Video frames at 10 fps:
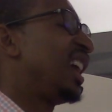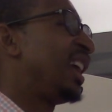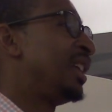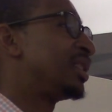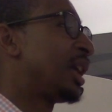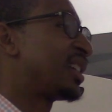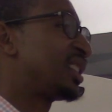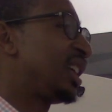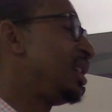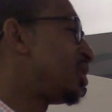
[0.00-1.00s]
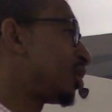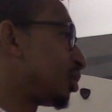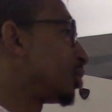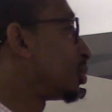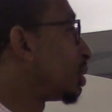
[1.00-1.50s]
And he's not saying he's just
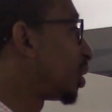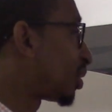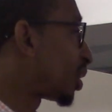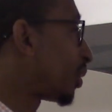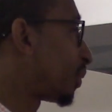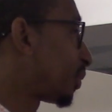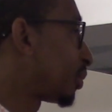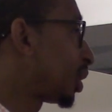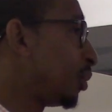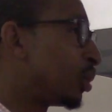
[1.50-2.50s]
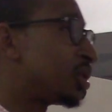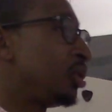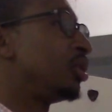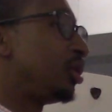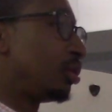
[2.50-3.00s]
going to do it himself. He wants
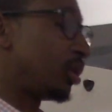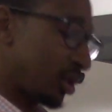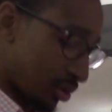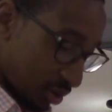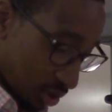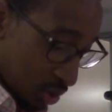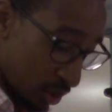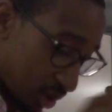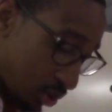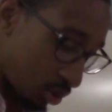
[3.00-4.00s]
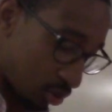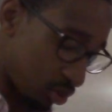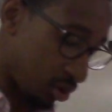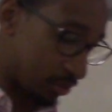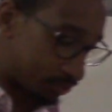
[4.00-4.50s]
you to do it. So he wants to do it
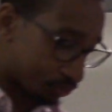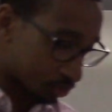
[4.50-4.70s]
through you.